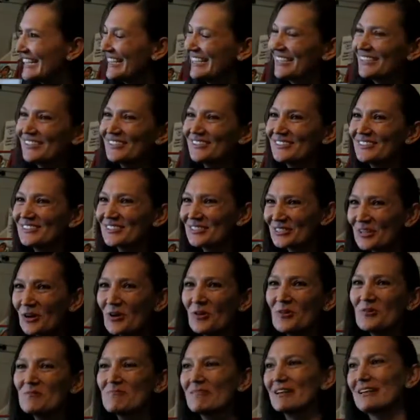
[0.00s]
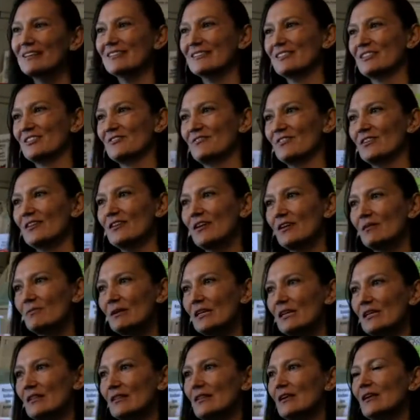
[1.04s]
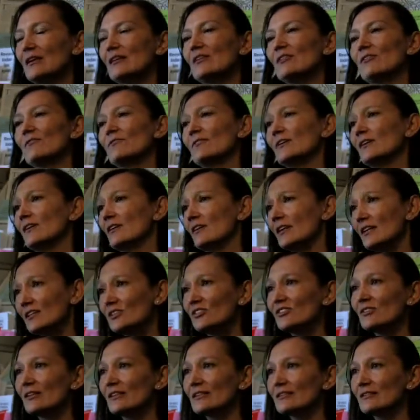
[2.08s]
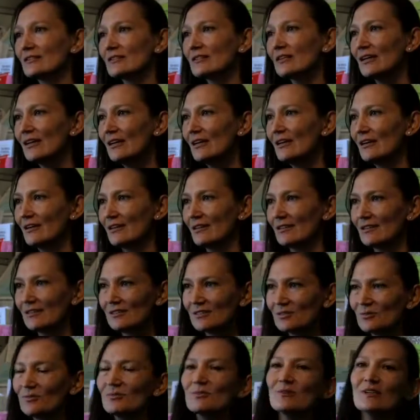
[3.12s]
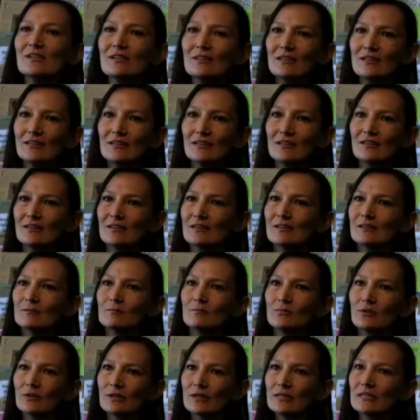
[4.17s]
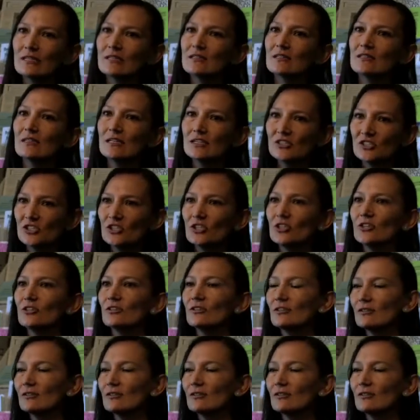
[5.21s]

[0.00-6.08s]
you so much for coming and thank you for your interest in this really important issue.